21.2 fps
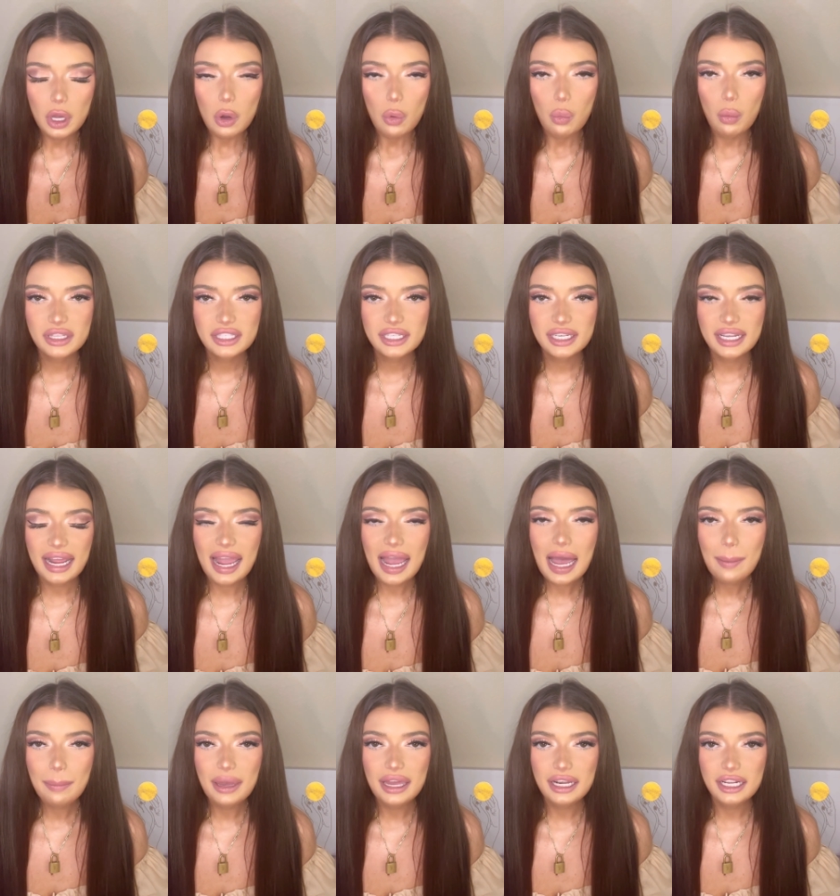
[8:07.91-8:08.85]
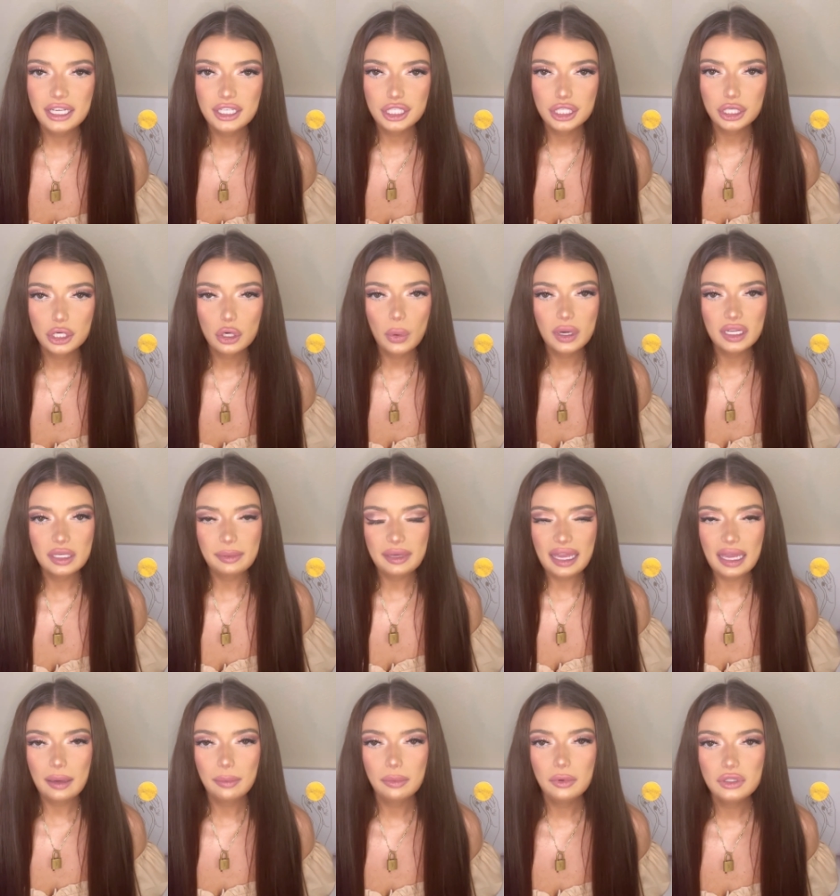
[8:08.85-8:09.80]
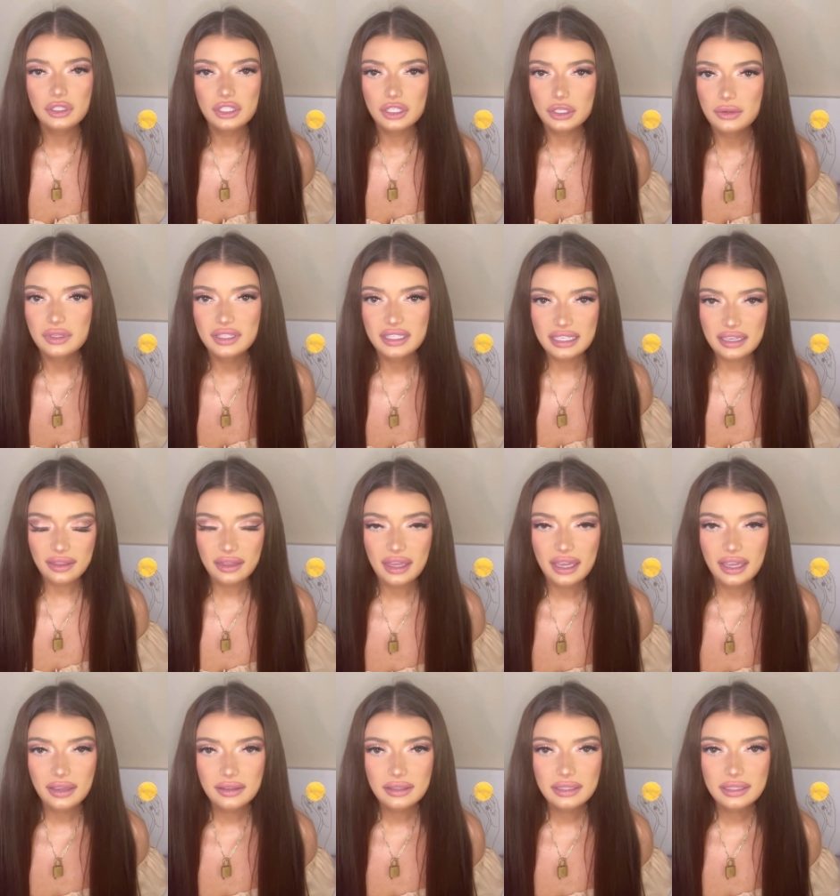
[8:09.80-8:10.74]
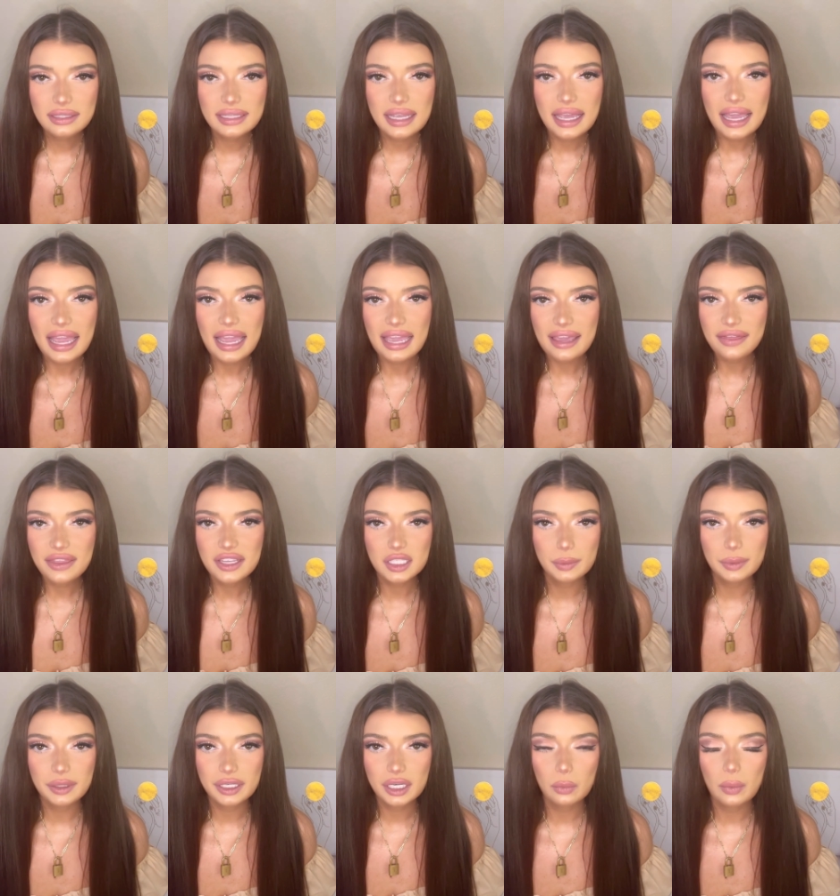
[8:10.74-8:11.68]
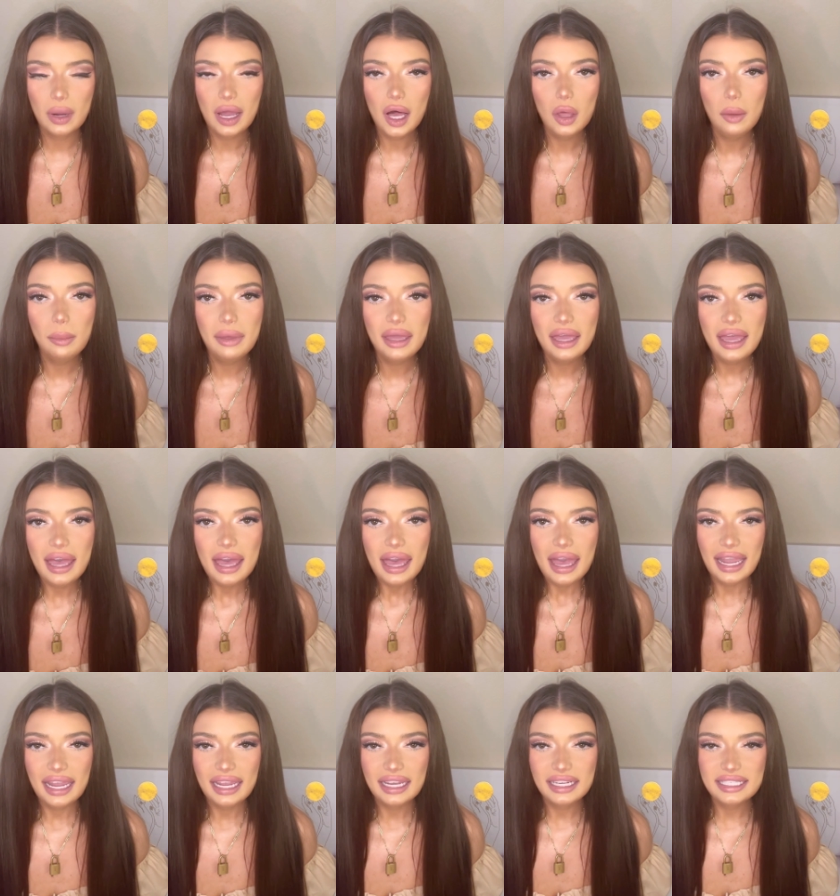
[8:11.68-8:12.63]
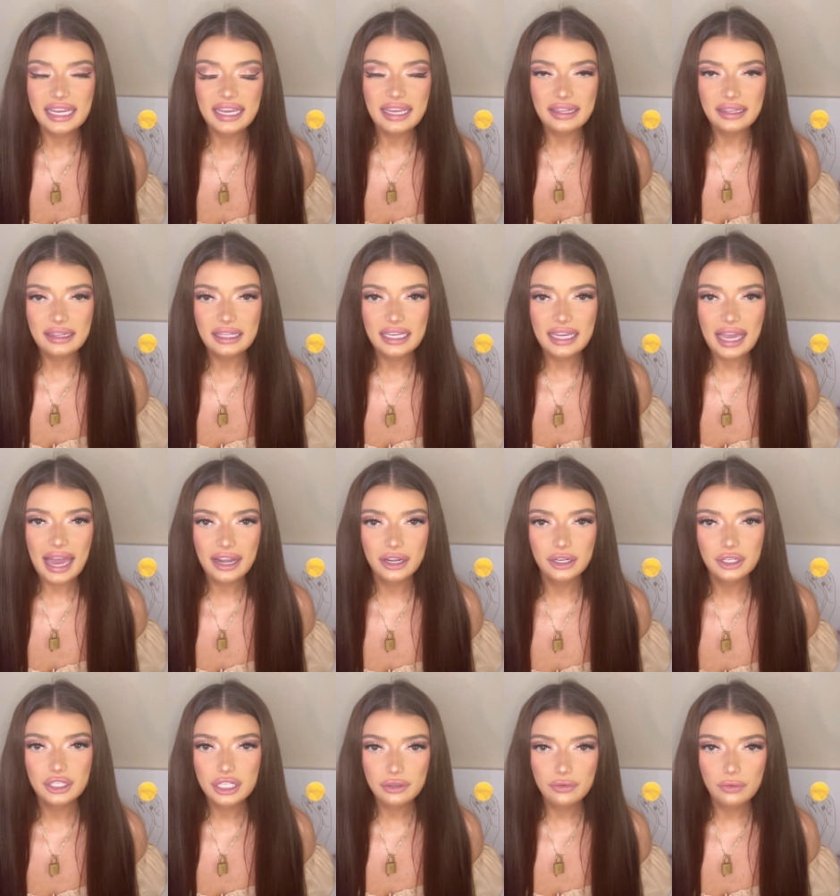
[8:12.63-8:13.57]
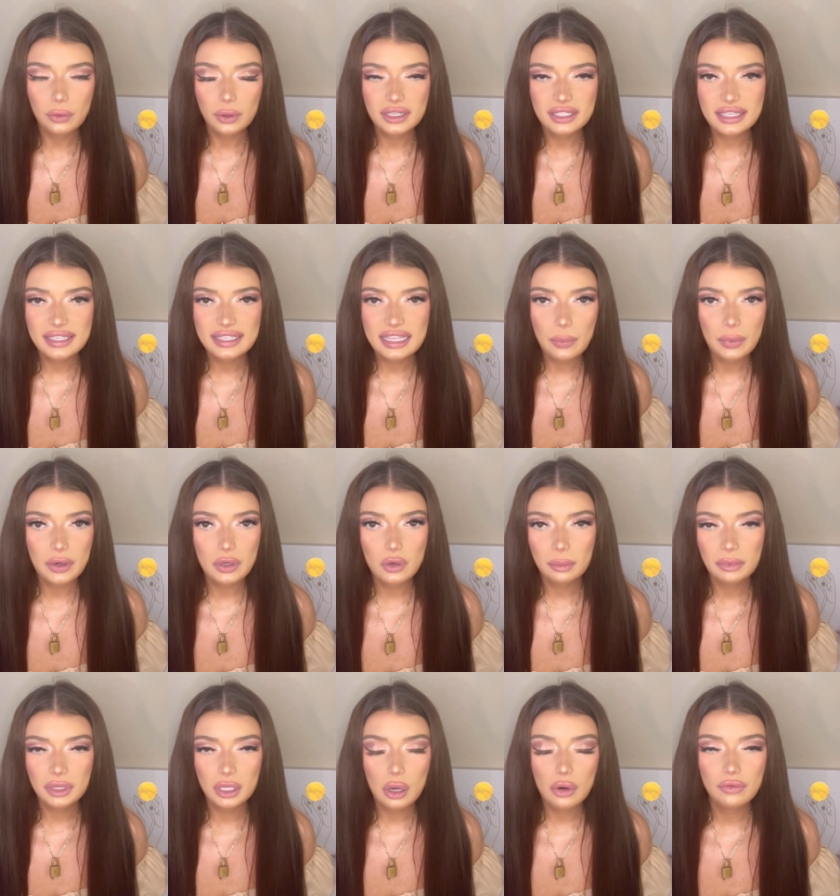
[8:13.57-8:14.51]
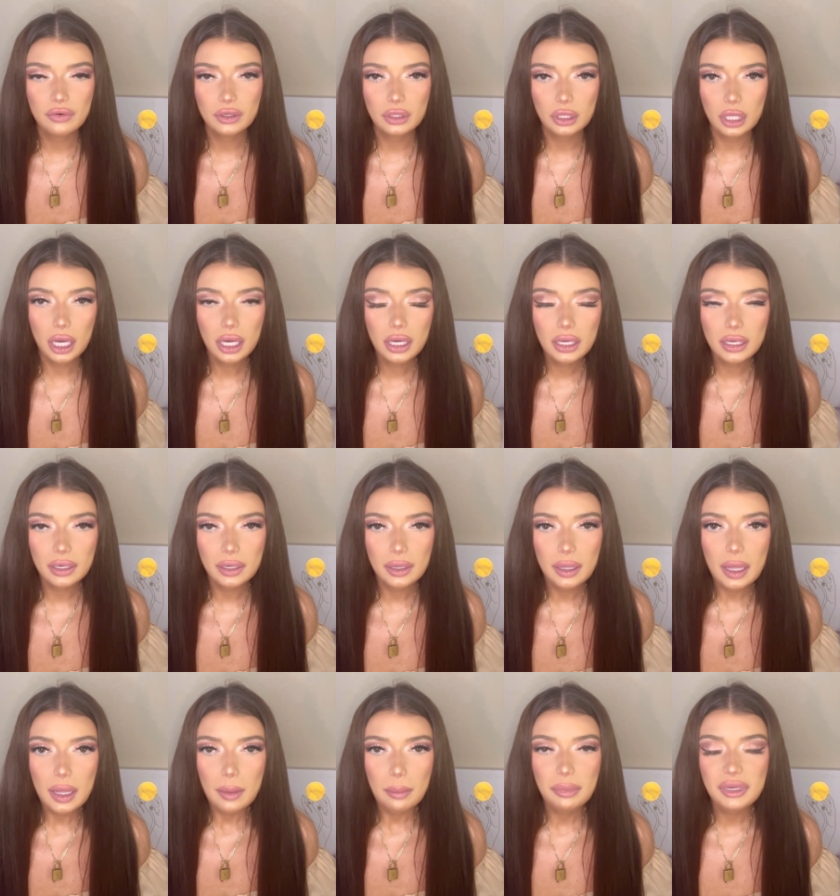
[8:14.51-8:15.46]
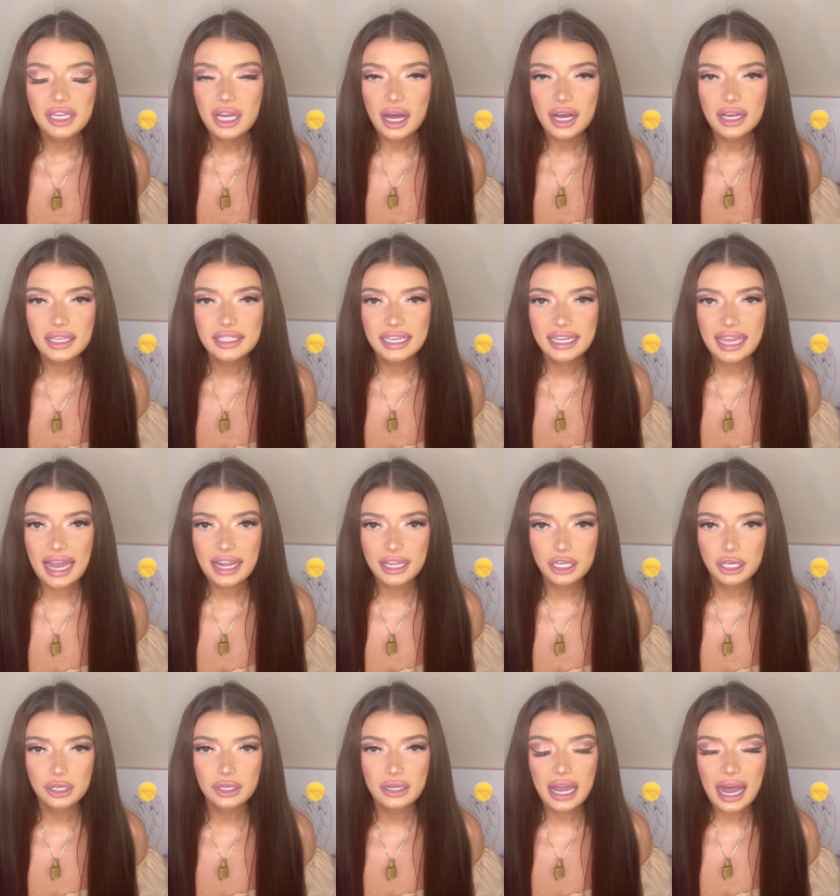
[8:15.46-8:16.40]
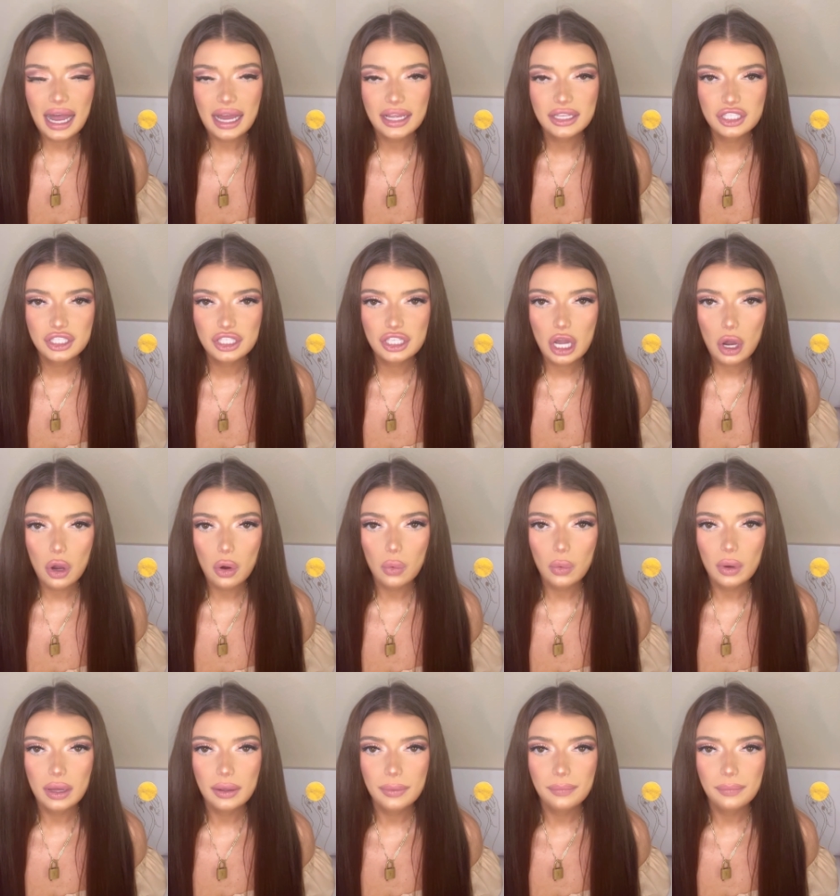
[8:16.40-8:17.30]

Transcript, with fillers: what's gonna happen is you're going to be able to see things in the spirit realm and in the energy forces that we normally overlook, because again, you're not so